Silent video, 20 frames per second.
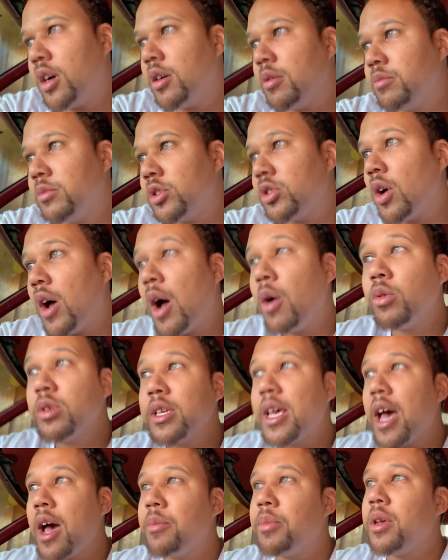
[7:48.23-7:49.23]
So I was
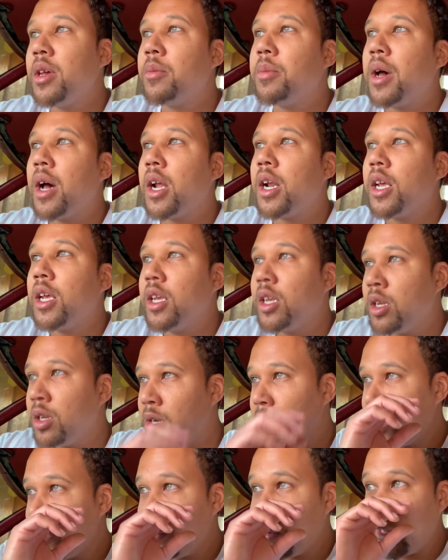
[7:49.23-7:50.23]
happy about it, you know
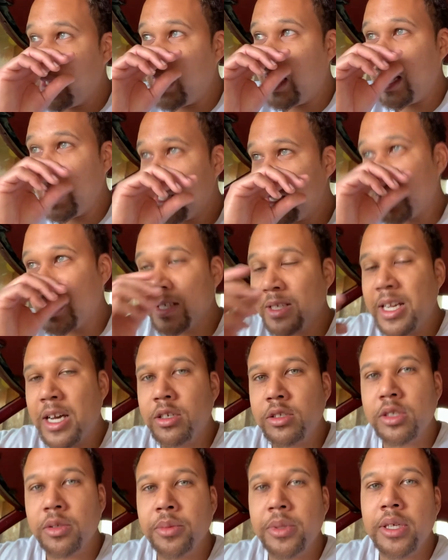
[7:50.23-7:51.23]
what I mean? It turned
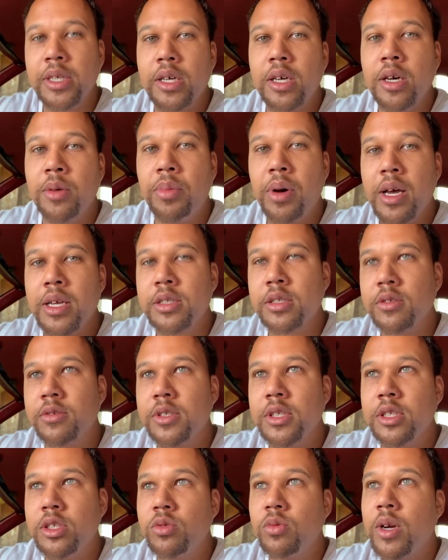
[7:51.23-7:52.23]
out to be a positive
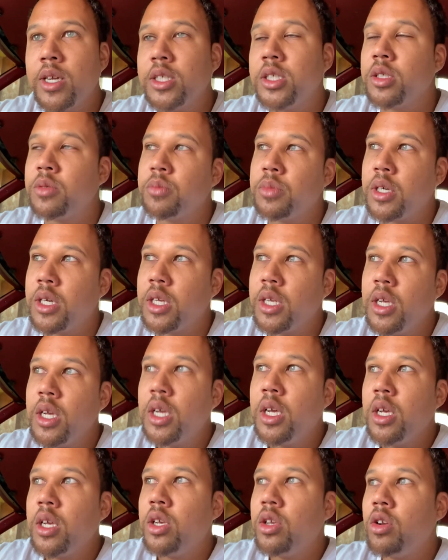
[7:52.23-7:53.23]
situation, but,
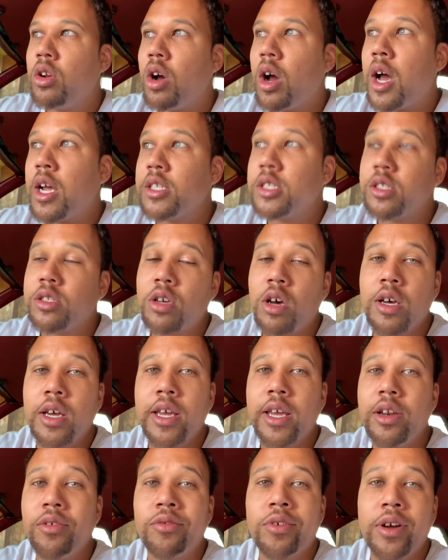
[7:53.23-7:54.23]
you know, I just saw a
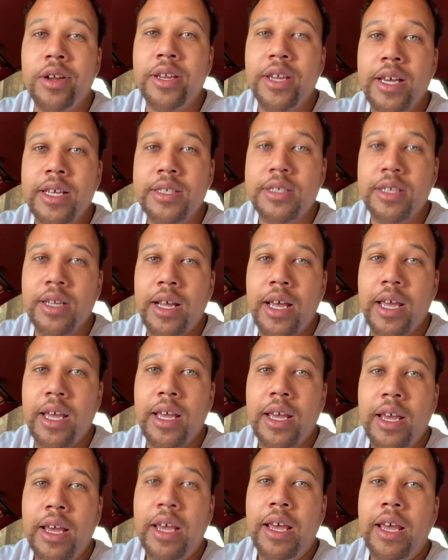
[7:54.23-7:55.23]
hit and run yesterday
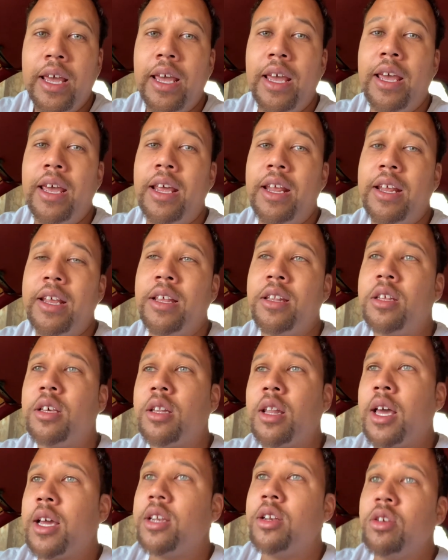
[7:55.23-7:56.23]
and it looked
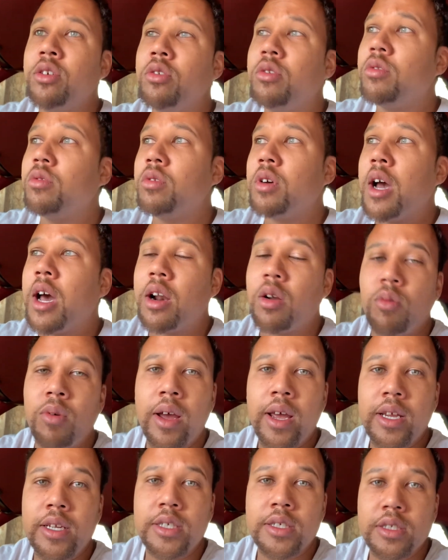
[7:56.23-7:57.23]
like dude got
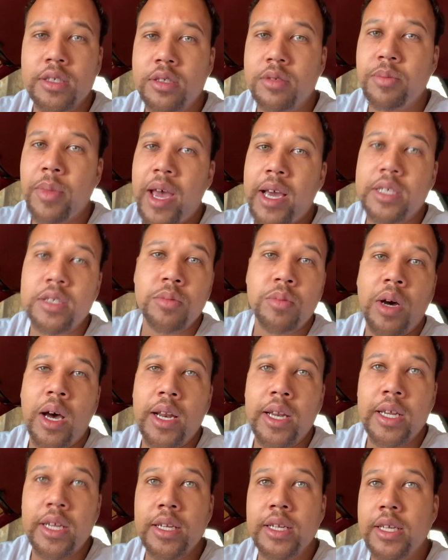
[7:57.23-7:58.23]
away, just smacked
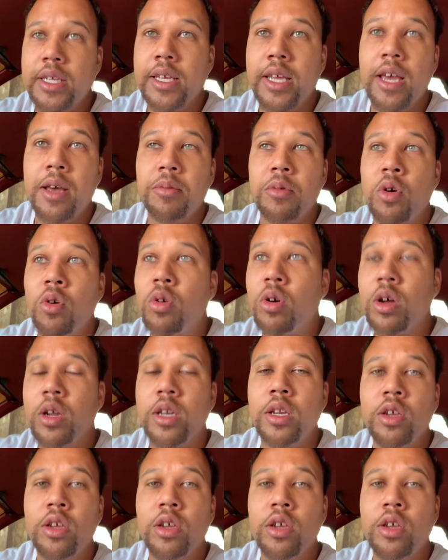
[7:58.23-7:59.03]
somebody and then kept going.